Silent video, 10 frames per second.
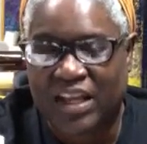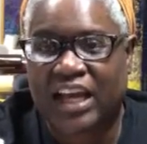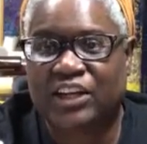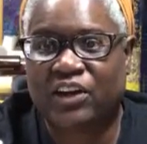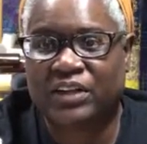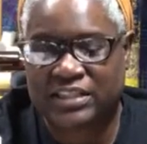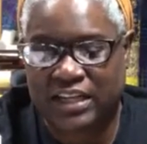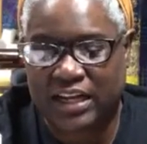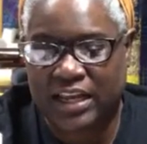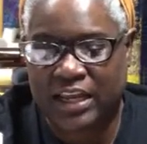I noticed
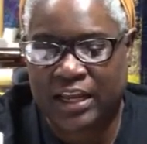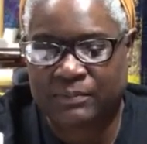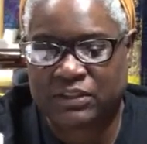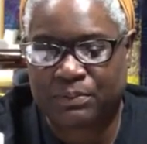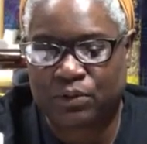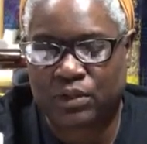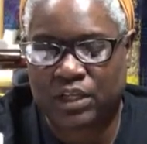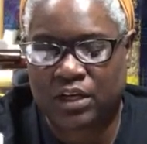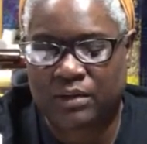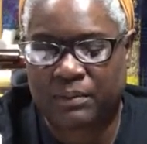that I am
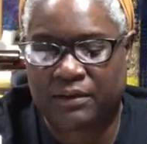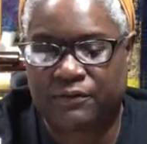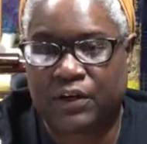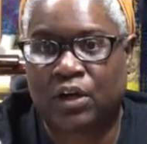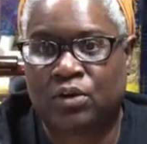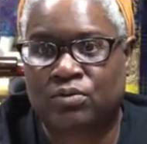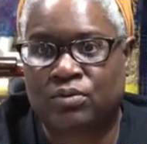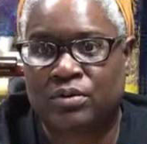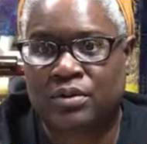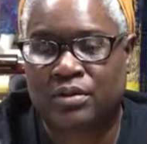spooling on my
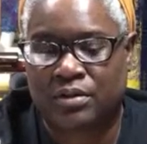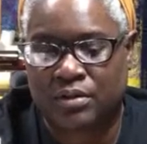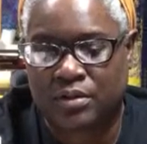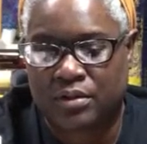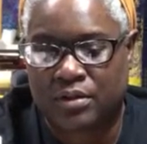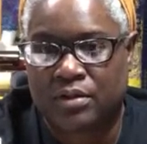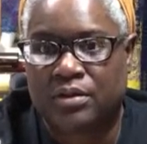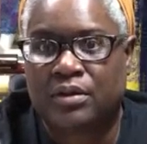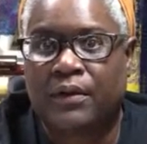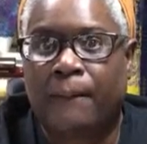phone,
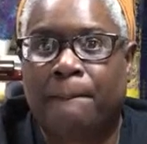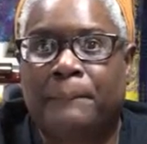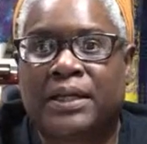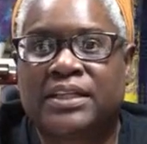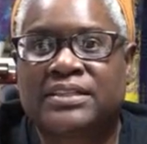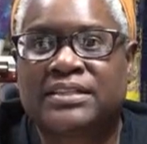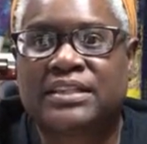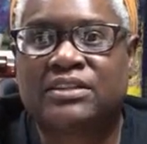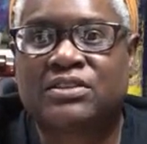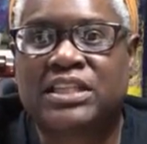but it's
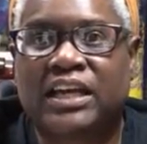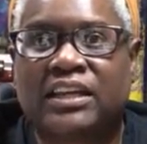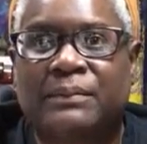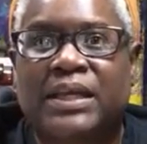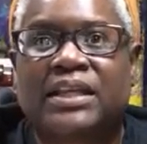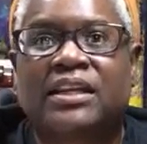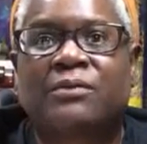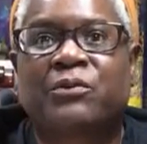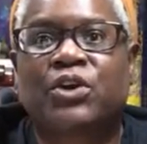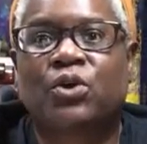still telling me that
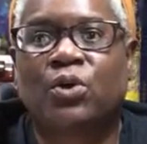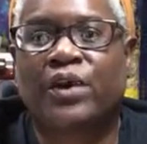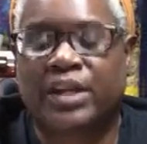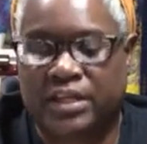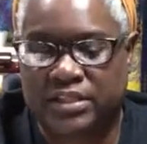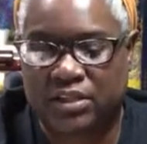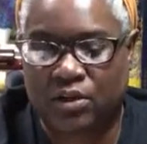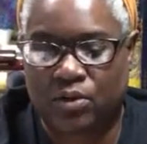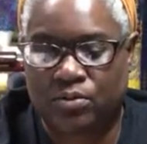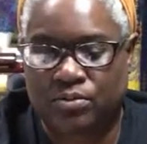I'm recording,
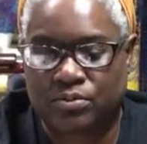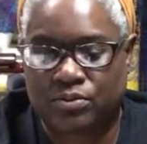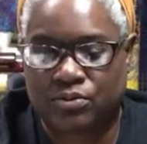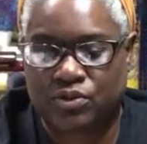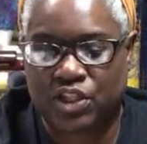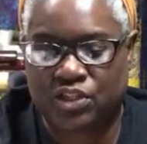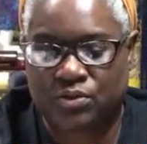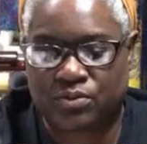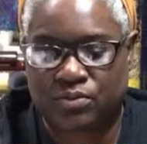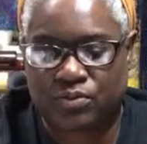so
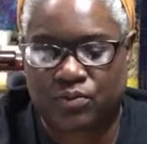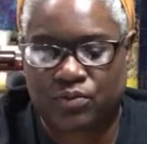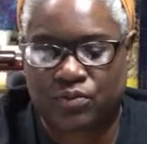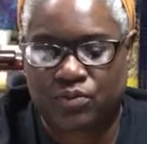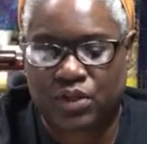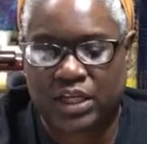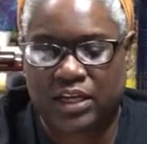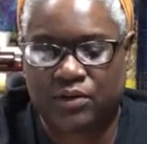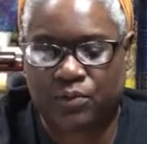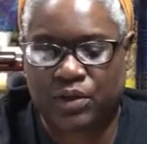just
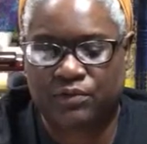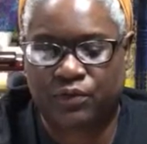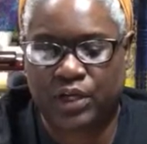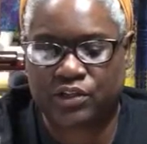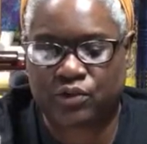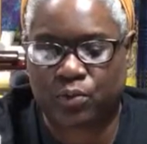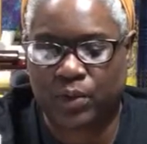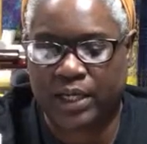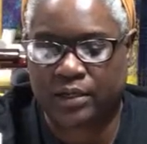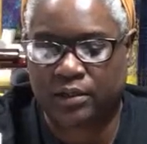kind of refresh or
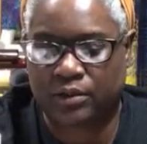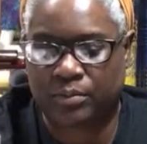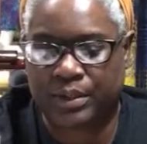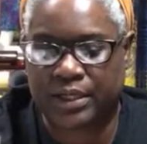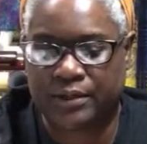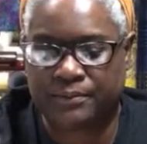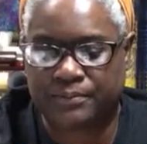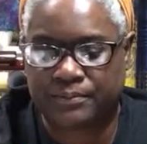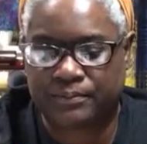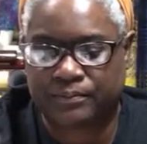wait a little bit.
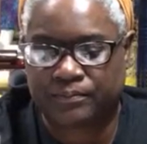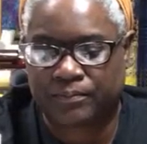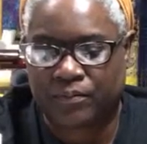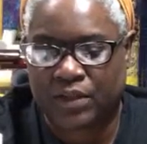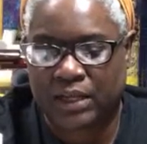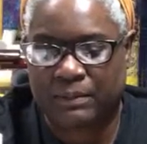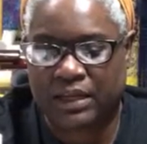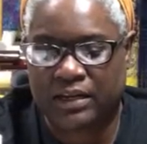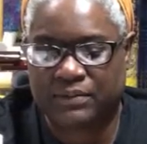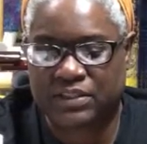I
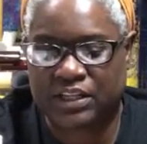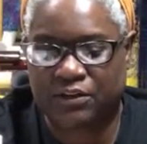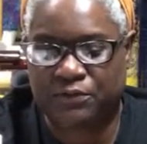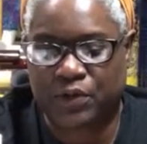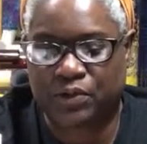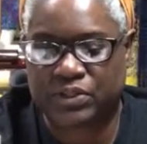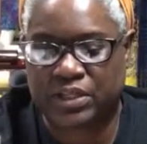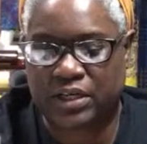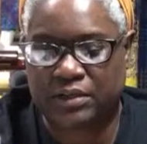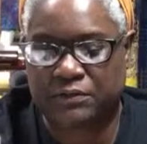mean, I'm still
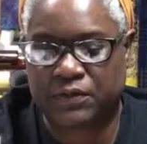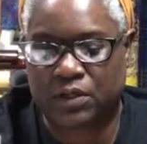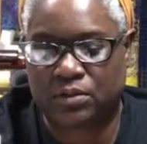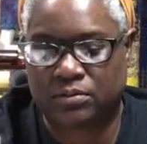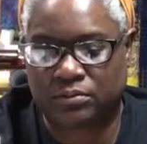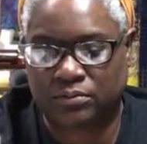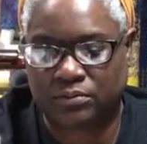frozen on the phone.